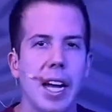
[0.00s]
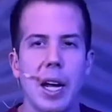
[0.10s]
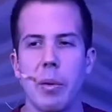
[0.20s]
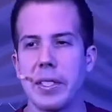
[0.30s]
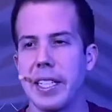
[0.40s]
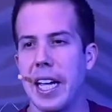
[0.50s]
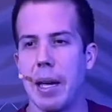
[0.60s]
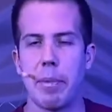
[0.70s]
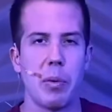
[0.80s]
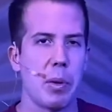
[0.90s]
I wasn't
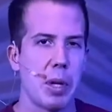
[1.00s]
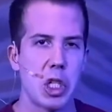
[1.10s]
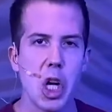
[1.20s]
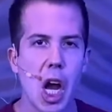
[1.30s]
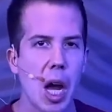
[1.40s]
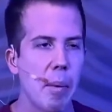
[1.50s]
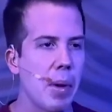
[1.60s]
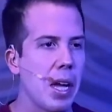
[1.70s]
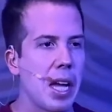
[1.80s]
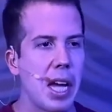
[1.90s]
happy with my job,
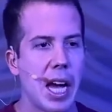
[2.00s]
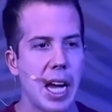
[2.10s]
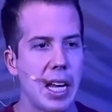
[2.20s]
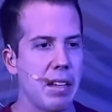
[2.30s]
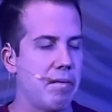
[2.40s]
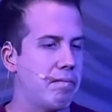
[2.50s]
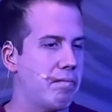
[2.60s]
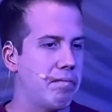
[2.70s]
I